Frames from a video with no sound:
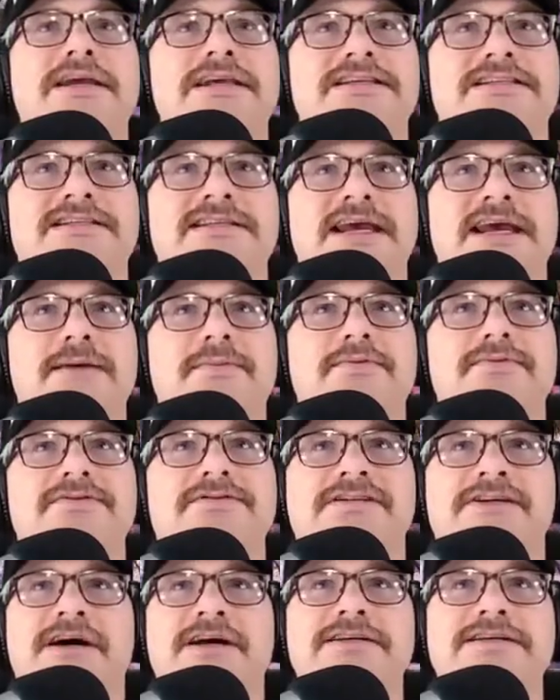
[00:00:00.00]
Monkeys,
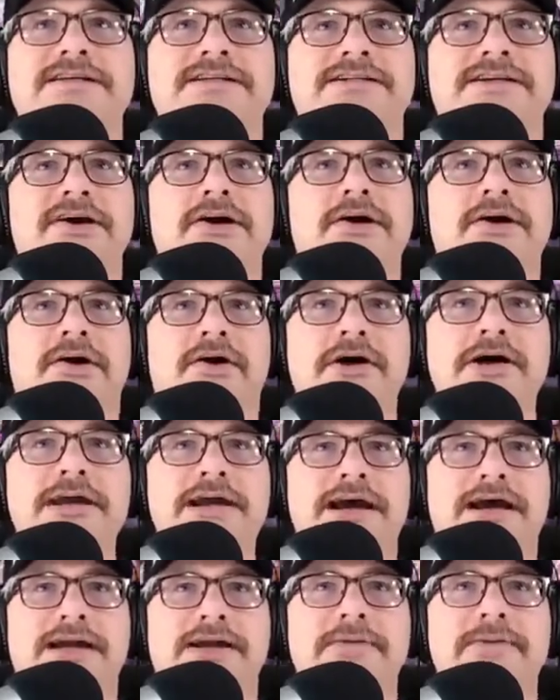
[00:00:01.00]
neighbors, cousins. Oh
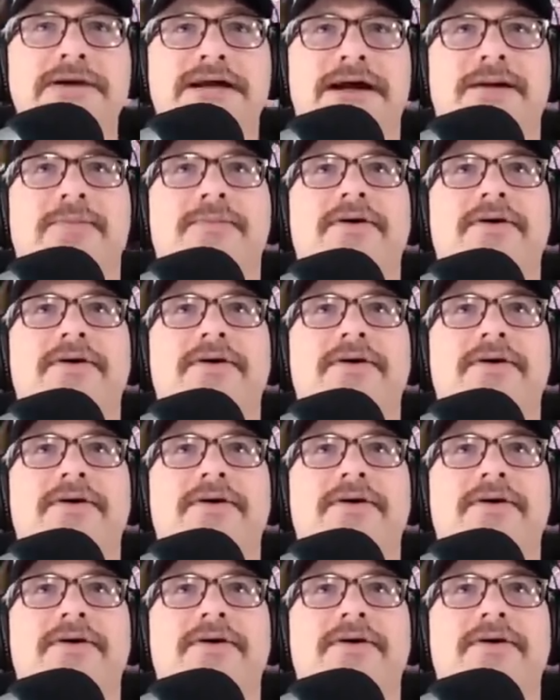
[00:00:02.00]
yeah, here we